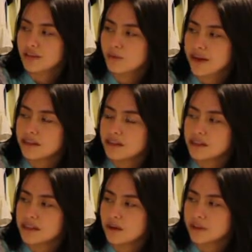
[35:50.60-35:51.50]
Wait,
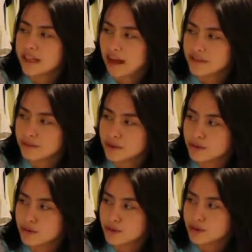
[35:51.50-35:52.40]
does he only have his middle
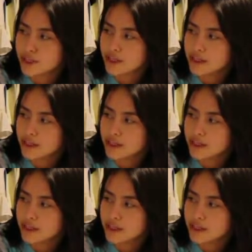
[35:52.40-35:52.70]
school degree?